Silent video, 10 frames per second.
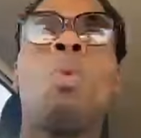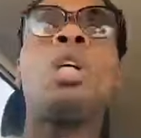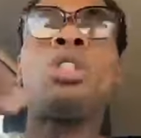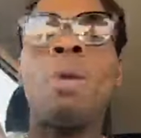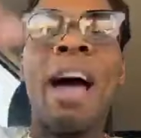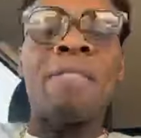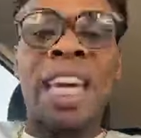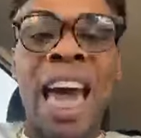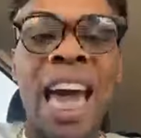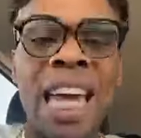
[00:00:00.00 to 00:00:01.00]
what you
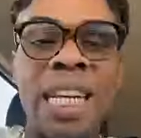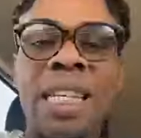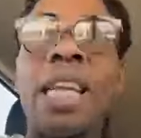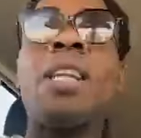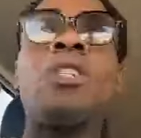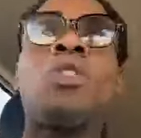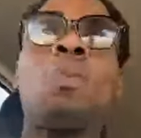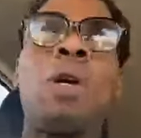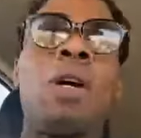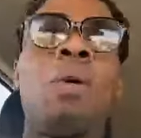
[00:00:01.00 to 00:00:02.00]
have gained in the
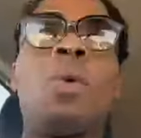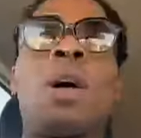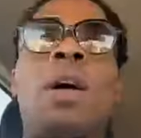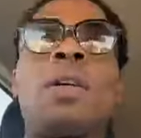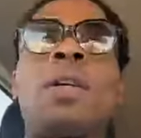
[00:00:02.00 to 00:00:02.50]
spirit world.